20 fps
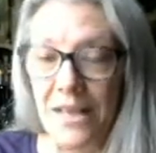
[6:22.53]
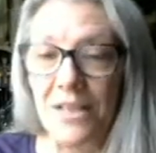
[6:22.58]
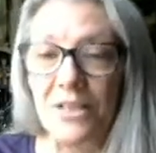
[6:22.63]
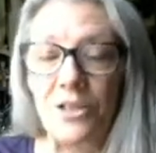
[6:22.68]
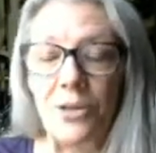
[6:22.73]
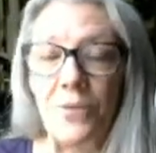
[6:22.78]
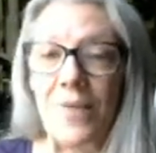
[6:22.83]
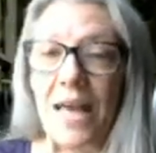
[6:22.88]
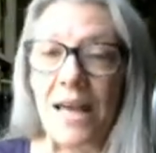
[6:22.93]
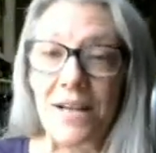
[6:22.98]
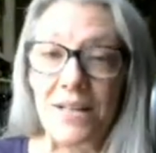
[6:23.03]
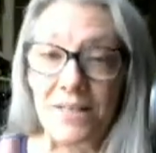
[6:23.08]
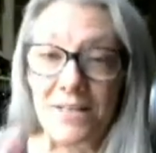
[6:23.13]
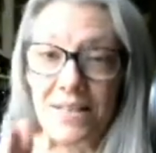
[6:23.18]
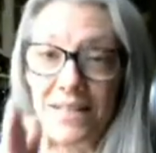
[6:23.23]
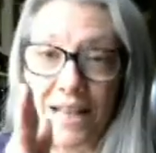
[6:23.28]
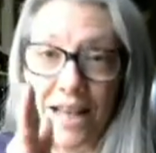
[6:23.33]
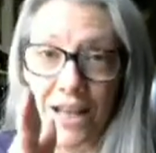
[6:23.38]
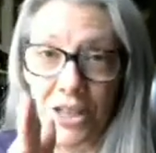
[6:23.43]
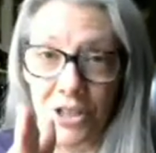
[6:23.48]
So that is
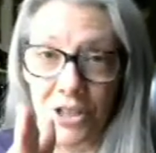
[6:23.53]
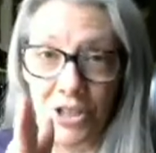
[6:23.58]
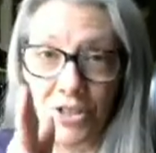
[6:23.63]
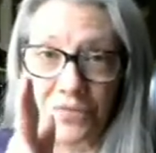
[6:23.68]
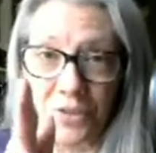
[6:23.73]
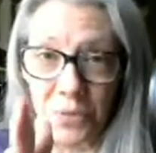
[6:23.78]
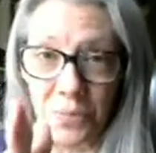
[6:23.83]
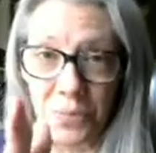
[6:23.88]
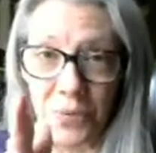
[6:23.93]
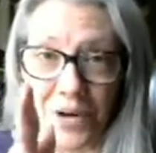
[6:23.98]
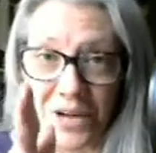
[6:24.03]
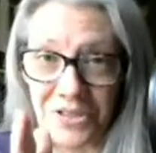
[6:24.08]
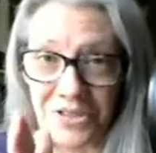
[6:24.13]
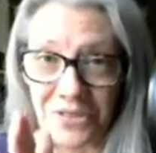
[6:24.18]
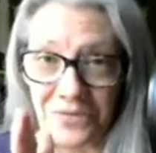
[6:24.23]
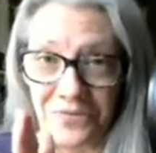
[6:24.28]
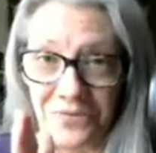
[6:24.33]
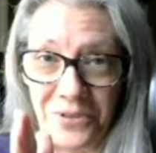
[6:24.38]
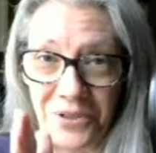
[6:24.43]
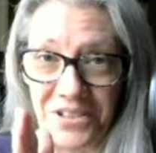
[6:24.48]
the edge of your
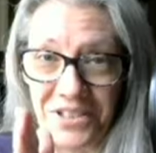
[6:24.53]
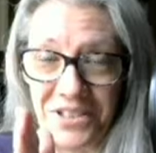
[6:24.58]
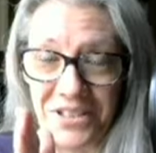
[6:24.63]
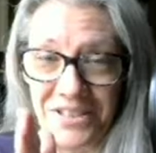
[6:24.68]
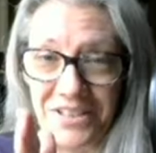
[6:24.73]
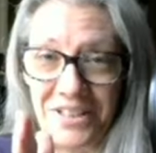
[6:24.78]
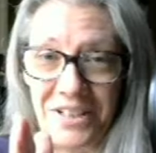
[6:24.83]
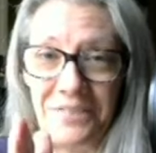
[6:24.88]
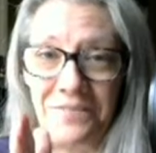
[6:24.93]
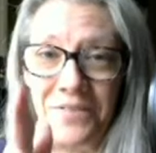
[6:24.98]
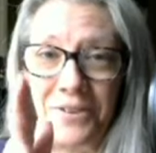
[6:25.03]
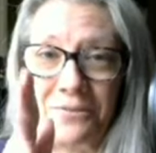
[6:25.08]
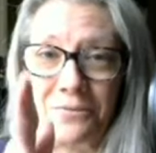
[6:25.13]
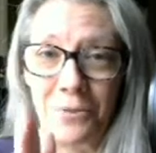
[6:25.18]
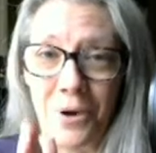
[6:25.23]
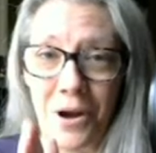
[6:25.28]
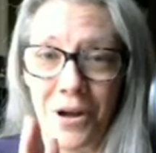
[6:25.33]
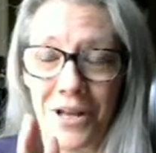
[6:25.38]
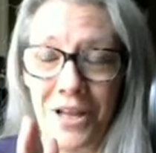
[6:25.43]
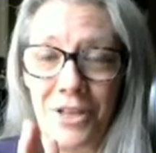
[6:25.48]
presser foot. If the
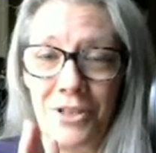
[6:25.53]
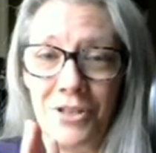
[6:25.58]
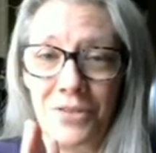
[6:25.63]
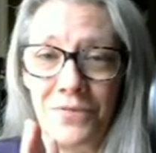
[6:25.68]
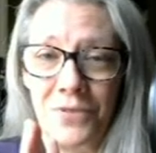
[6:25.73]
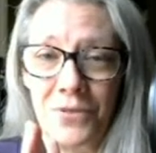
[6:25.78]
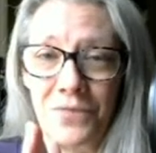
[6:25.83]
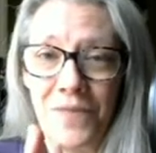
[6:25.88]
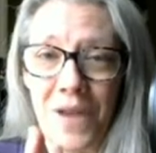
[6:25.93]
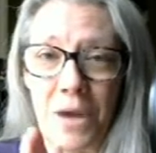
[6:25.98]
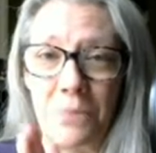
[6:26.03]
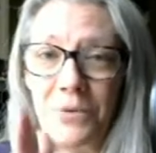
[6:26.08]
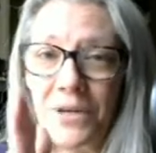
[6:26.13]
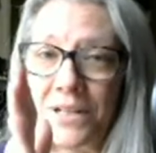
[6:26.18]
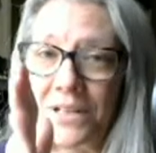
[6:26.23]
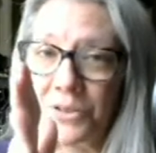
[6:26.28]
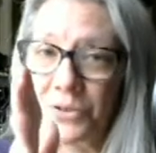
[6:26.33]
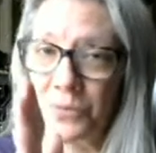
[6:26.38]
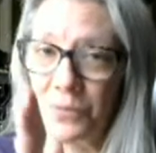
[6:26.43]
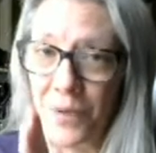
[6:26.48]
raw edge of your
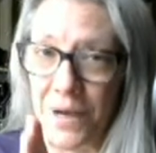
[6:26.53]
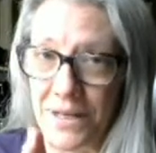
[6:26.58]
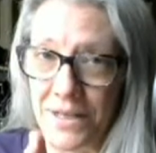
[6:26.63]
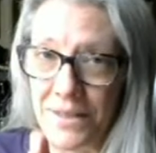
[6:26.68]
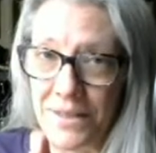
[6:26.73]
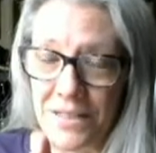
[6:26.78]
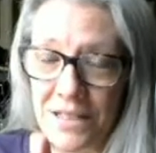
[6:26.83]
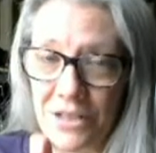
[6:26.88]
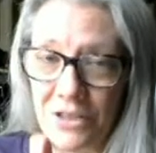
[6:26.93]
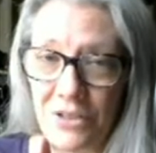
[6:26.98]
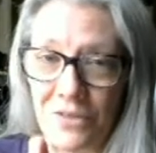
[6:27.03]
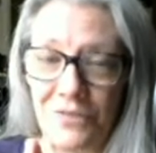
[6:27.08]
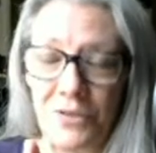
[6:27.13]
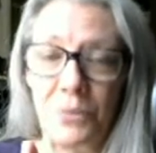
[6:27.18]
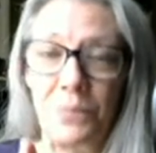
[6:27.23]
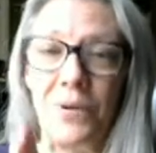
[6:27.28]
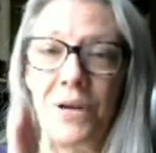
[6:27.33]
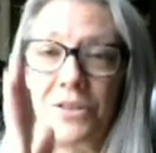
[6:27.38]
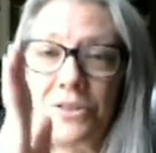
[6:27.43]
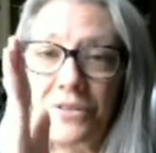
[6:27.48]
fabric is right at the edge of
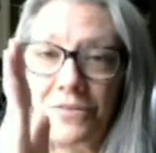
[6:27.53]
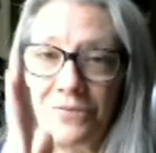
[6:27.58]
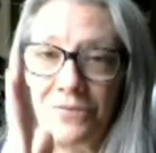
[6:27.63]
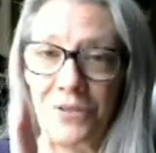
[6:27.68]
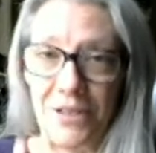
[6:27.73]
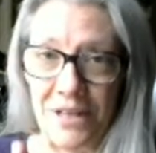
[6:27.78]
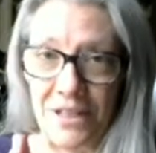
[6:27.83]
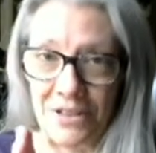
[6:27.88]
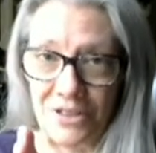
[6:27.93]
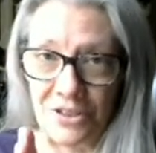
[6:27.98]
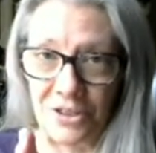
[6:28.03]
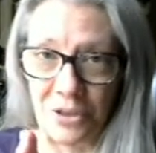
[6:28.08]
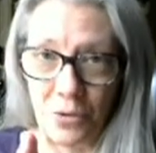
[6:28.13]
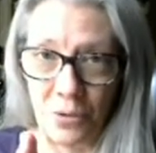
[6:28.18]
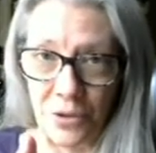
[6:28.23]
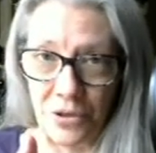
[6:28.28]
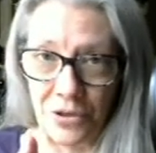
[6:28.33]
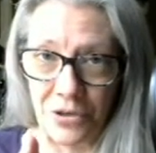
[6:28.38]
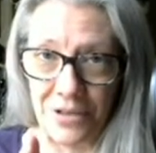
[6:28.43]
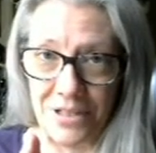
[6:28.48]
your presser foot, it's a
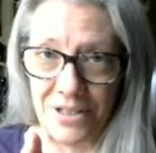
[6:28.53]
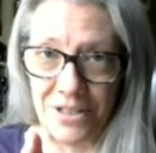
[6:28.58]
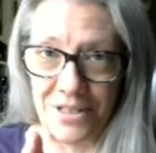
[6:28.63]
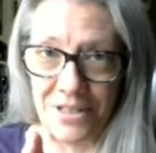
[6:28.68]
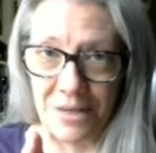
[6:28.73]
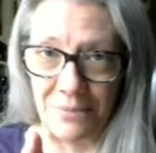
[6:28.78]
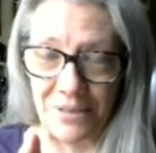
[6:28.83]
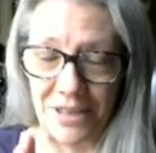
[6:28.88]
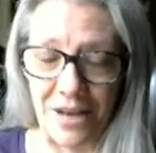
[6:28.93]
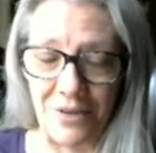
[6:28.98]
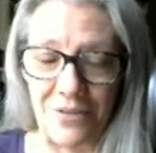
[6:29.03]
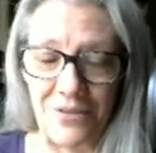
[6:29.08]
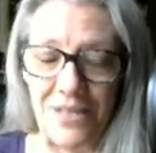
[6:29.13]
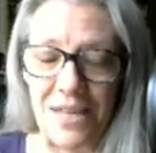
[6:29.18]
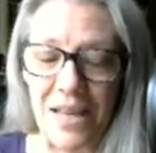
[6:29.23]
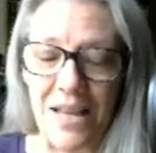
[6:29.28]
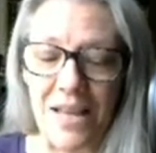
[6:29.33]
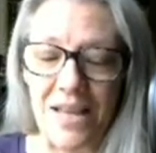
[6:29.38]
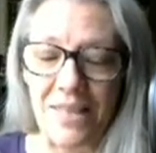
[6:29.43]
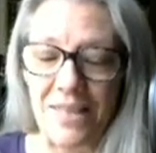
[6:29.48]
quarter inch seam allowance.
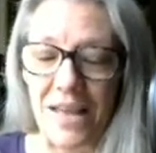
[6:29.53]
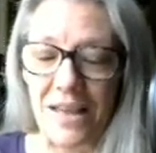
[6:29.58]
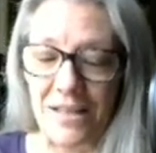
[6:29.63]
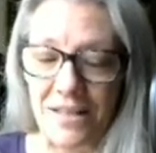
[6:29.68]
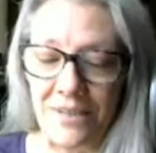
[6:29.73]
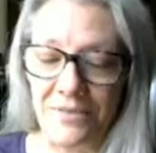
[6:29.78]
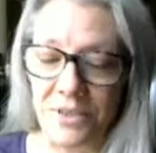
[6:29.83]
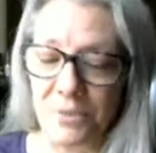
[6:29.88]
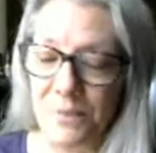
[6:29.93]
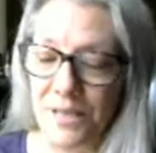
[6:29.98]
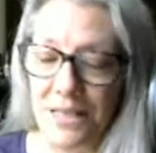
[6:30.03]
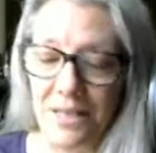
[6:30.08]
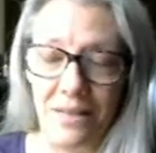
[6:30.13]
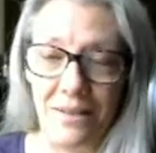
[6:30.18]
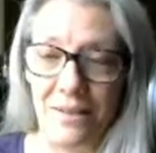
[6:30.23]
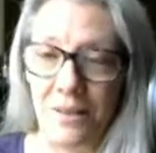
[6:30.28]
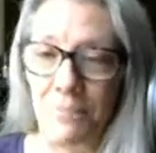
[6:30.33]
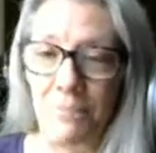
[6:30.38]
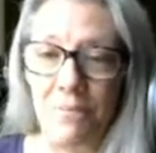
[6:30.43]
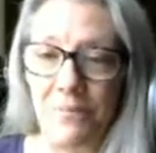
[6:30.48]
That gives me
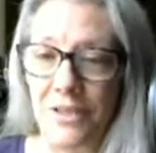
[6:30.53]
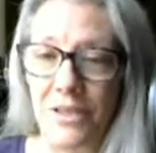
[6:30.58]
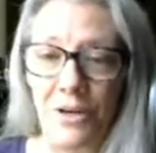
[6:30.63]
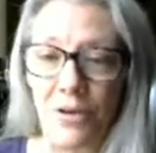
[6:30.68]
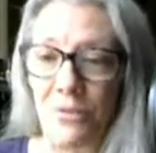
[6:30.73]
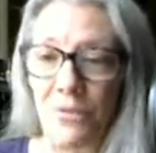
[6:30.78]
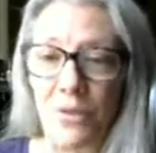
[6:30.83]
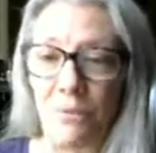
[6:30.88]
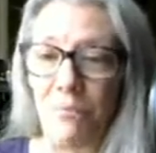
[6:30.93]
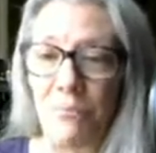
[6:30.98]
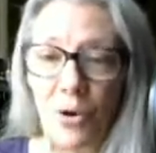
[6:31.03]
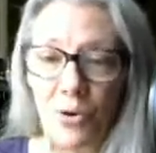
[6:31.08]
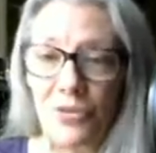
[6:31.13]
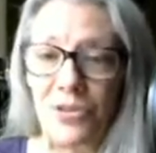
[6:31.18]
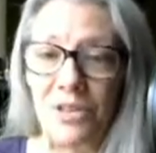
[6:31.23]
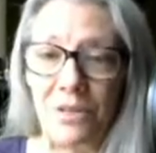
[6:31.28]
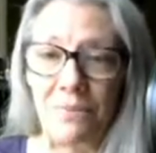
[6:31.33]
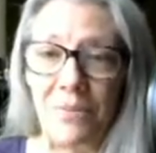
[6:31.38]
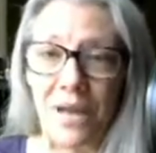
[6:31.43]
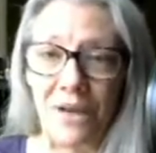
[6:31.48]
the, you know, the
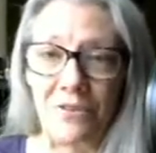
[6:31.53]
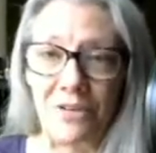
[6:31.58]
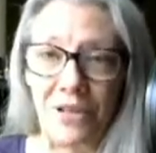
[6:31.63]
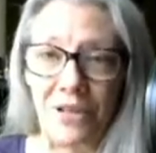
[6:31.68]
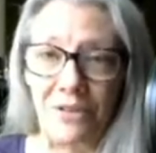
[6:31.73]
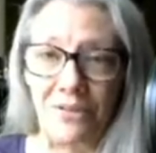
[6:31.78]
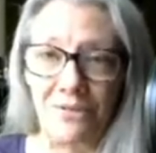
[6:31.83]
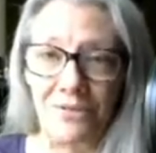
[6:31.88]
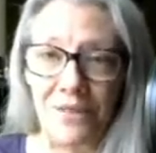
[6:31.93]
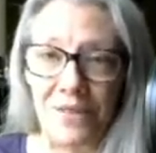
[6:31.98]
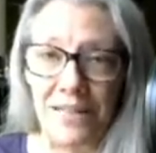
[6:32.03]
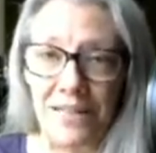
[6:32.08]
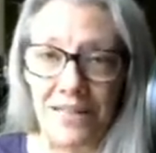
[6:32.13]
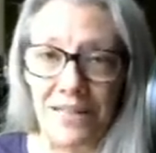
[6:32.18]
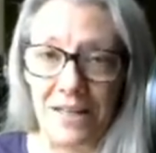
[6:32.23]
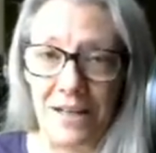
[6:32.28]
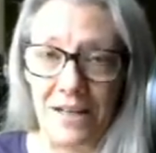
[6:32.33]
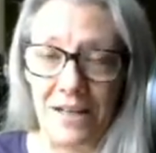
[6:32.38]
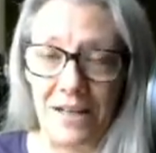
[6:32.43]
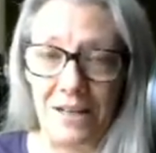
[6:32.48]
most amount of
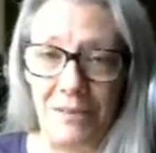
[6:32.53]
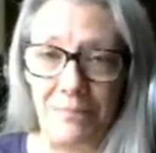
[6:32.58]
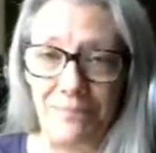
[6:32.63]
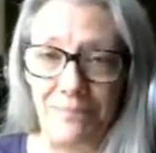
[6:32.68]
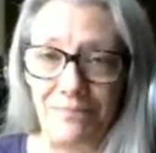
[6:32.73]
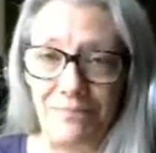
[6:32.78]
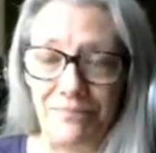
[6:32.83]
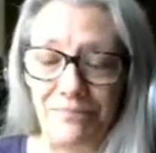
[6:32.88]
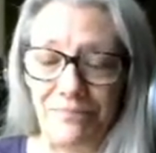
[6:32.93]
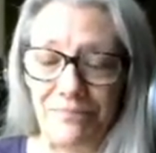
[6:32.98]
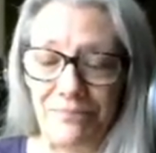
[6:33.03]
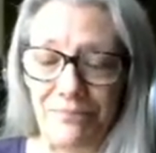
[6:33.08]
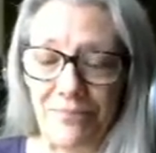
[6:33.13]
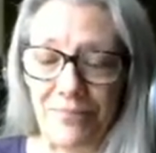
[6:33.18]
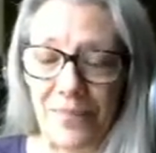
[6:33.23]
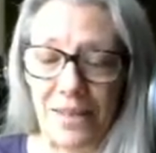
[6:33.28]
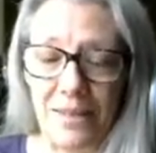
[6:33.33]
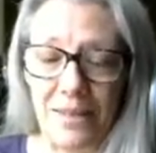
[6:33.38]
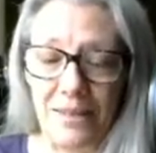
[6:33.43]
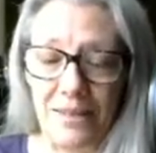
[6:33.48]
um,
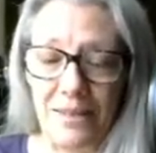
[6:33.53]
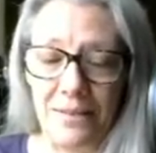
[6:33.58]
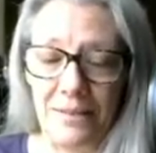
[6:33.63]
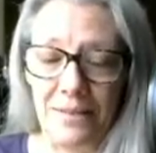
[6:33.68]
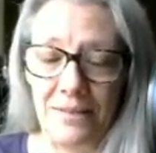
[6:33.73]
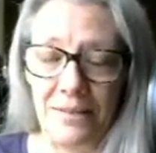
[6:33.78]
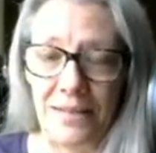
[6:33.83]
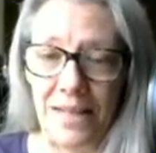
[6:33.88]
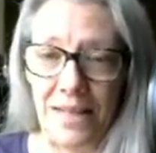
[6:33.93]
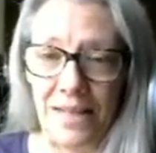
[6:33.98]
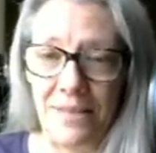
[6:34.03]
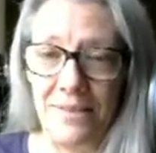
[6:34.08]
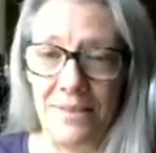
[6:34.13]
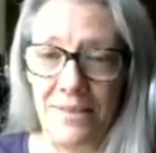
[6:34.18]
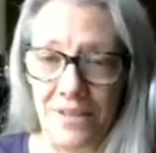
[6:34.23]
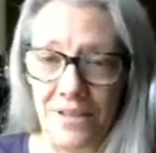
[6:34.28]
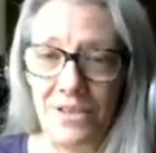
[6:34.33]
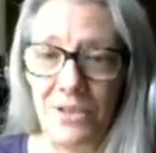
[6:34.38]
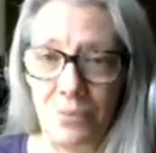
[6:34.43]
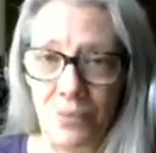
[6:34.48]
length
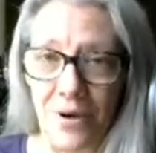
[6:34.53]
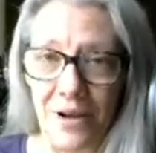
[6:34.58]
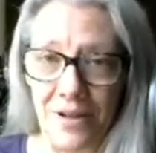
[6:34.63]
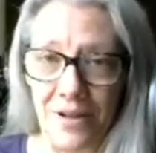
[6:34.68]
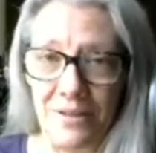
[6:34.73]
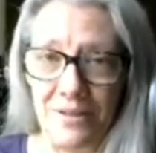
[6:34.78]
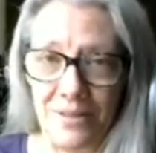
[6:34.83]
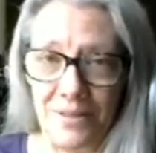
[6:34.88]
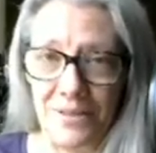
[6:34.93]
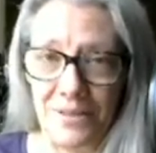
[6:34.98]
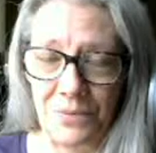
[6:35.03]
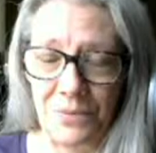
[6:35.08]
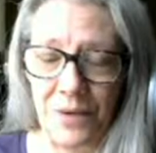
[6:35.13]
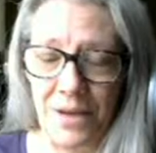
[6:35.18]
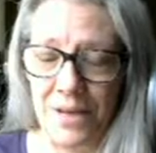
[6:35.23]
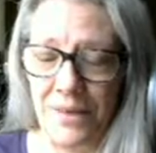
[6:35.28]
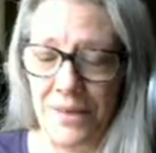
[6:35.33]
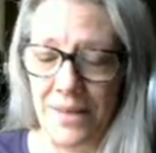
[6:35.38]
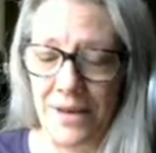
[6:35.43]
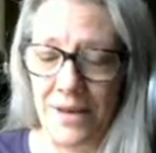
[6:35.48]
this way, this
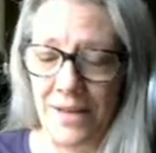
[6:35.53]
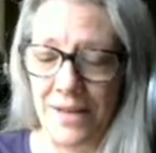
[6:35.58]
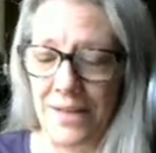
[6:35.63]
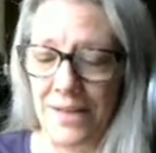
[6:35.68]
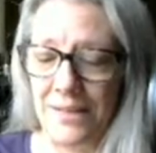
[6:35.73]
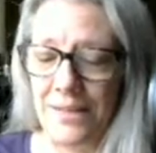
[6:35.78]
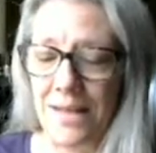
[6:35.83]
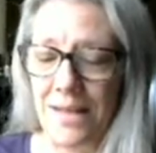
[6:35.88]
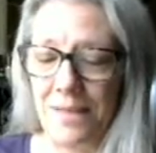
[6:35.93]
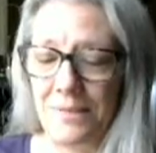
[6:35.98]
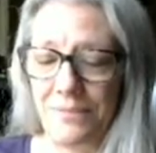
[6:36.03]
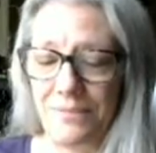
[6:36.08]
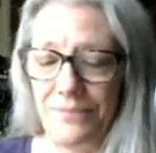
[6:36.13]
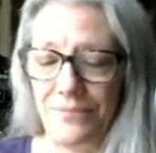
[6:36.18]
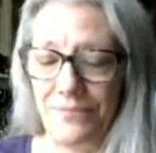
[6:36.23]
way that I can get.